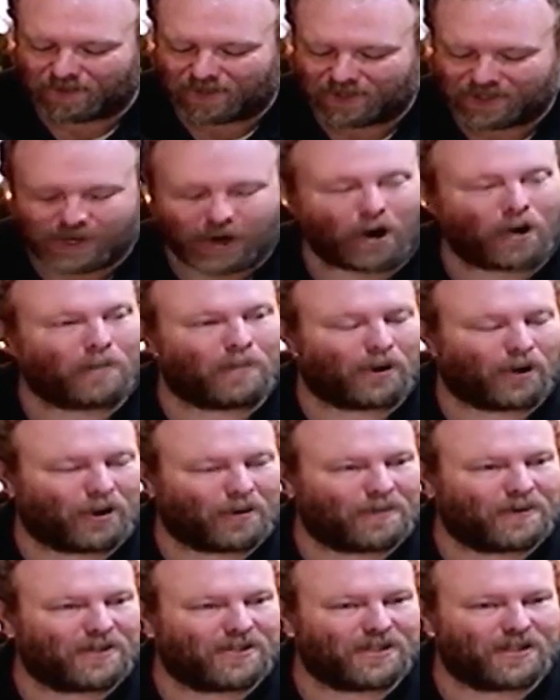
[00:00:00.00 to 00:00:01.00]
See, our
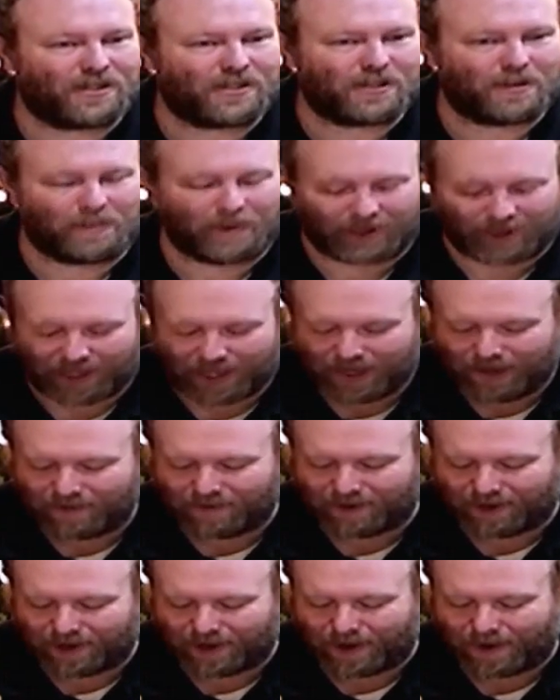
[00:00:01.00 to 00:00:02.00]
purpose is to
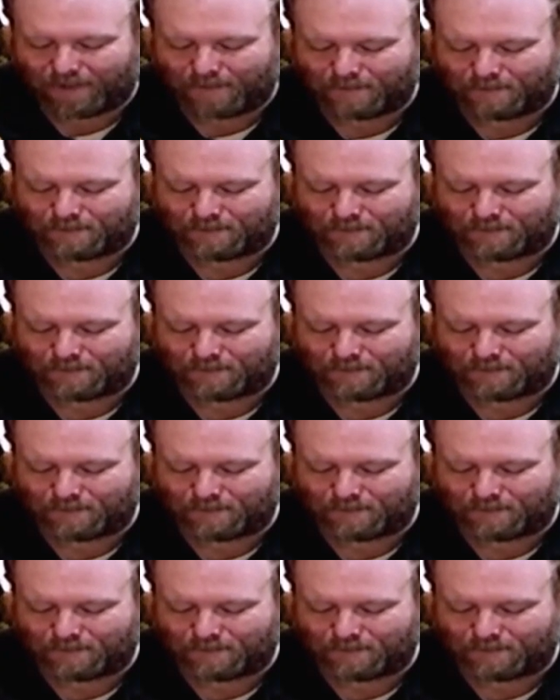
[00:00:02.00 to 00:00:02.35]
believe in him.